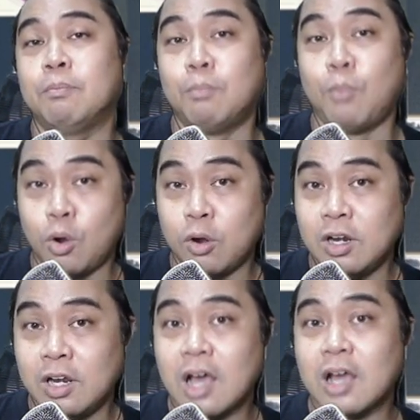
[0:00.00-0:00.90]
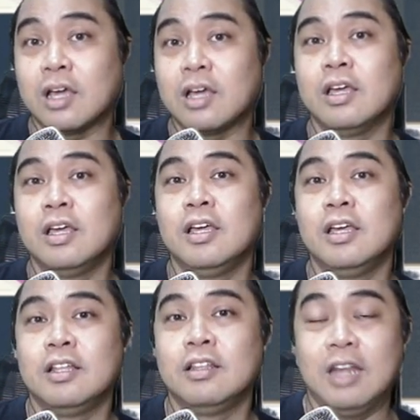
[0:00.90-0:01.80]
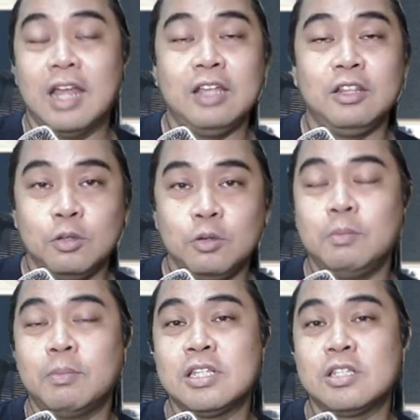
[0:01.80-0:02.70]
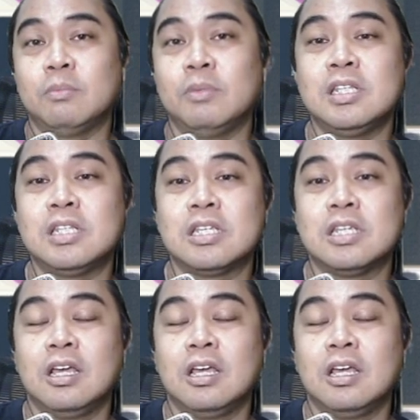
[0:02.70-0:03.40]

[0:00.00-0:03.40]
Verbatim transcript: more luck than I do in my summons.